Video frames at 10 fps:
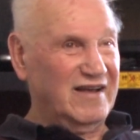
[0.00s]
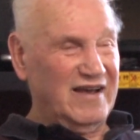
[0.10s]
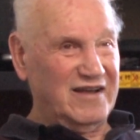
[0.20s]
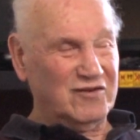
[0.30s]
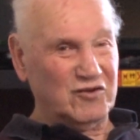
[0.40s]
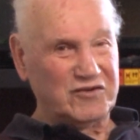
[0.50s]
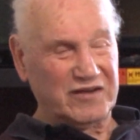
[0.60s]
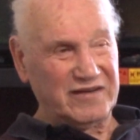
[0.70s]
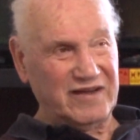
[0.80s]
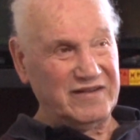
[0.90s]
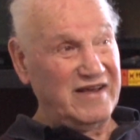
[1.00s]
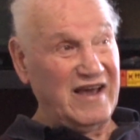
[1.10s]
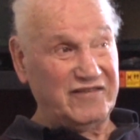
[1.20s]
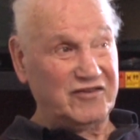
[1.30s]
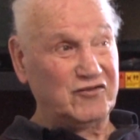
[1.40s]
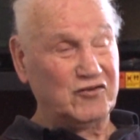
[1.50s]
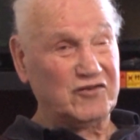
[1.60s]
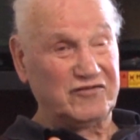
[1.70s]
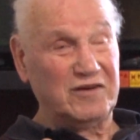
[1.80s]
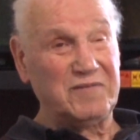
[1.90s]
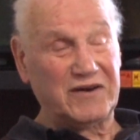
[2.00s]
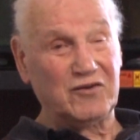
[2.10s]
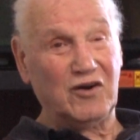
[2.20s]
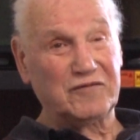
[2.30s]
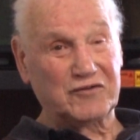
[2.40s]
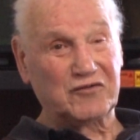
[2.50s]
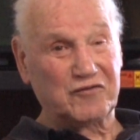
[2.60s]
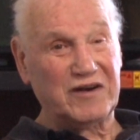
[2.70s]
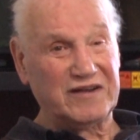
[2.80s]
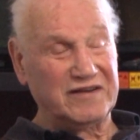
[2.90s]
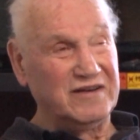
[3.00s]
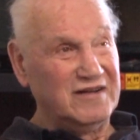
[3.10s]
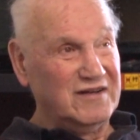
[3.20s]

and looking, and they actually took somebody off the train